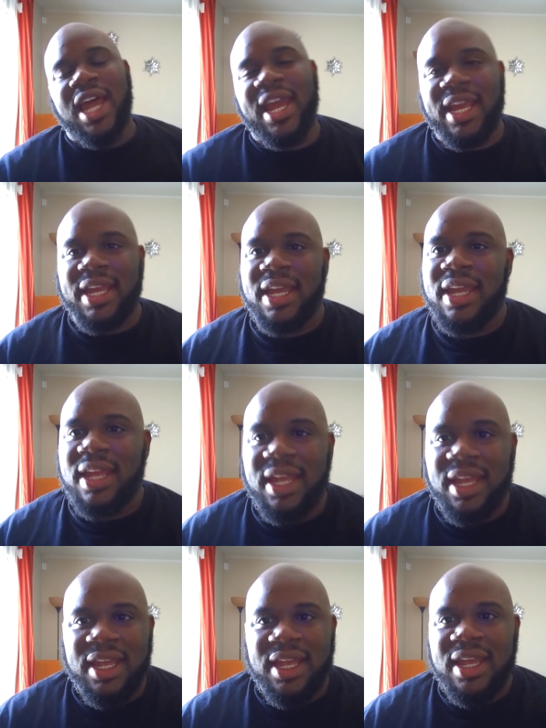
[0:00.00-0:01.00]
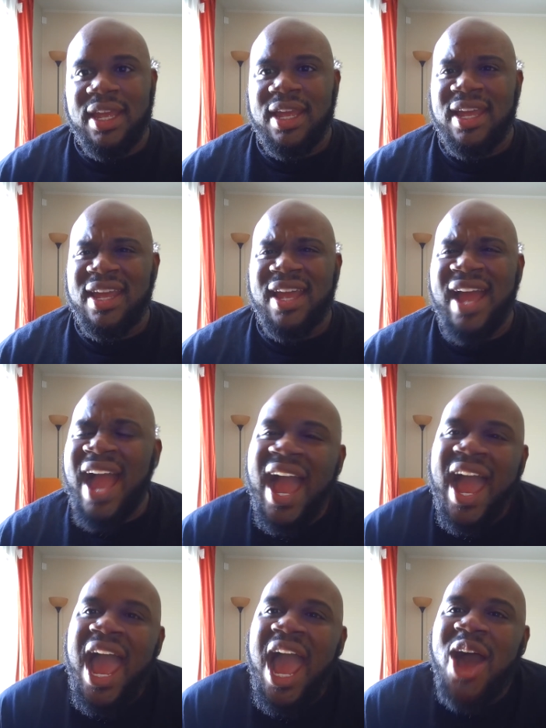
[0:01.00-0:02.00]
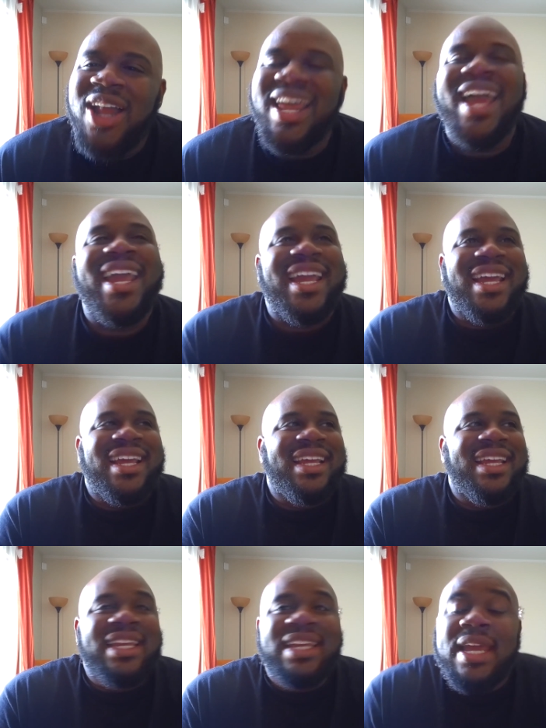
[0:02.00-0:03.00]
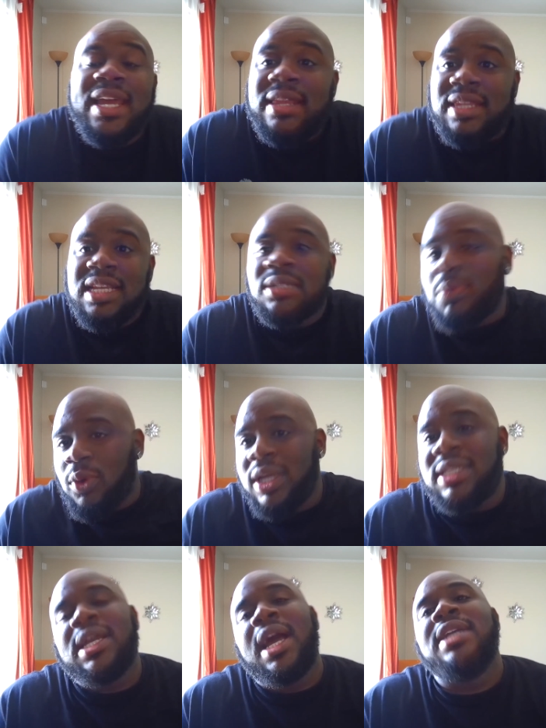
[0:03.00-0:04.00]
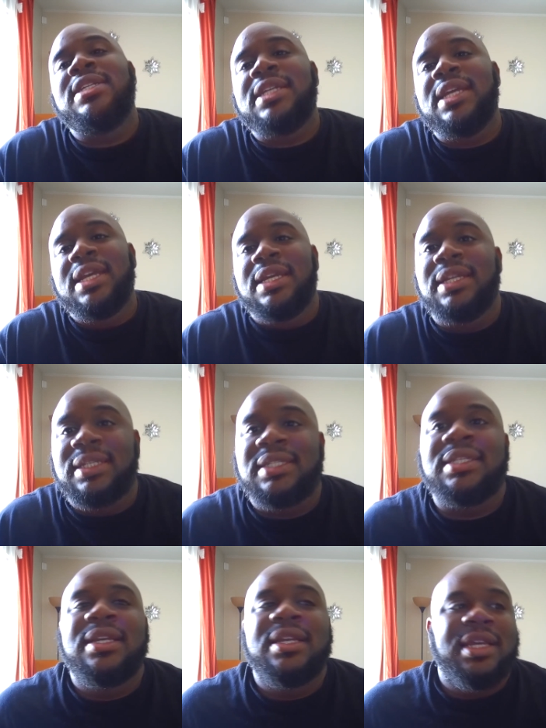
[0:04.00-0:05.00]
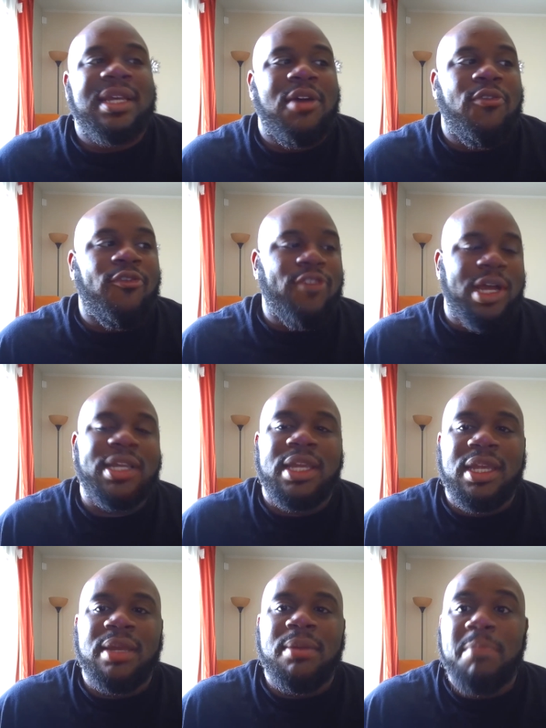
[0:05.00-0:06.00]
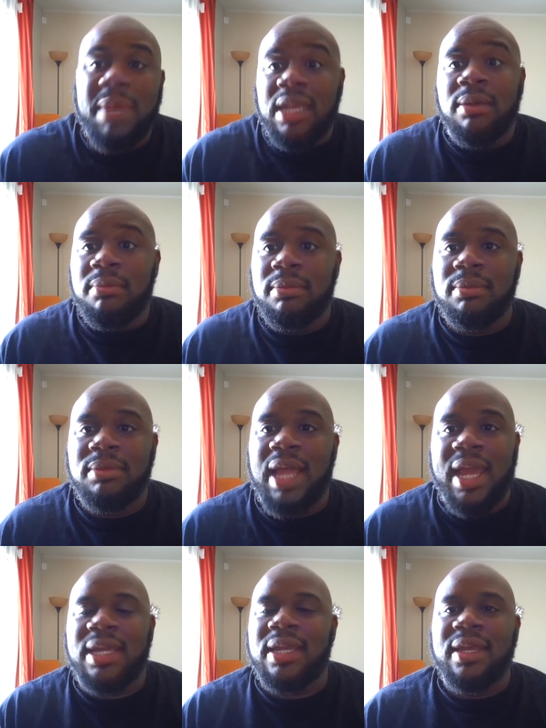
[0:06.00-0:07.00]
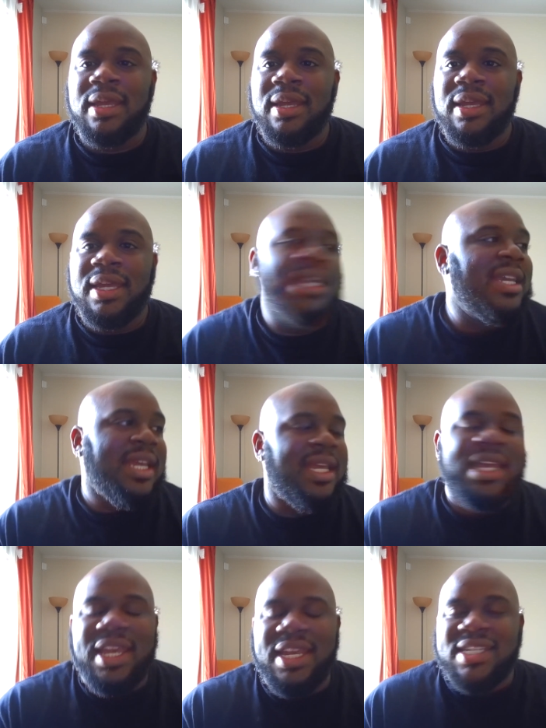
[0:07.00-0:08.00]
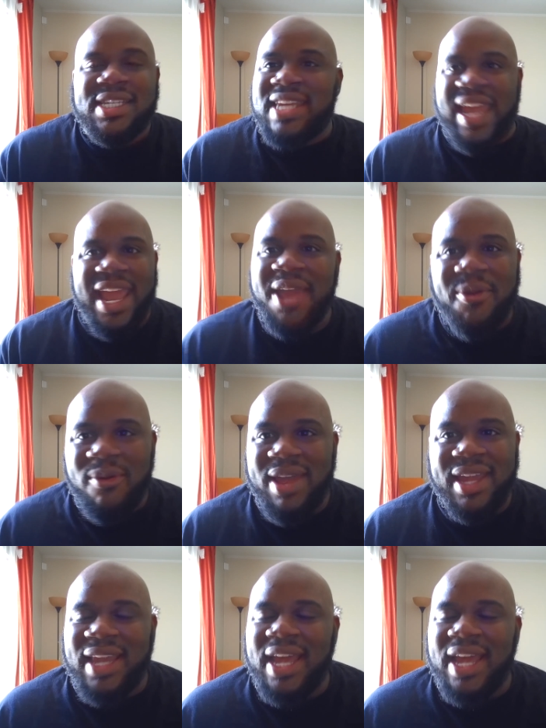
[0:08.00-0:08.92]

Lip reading: Like, how? Like, at this point, Sanji is a fucking meme. Like, he just can't win.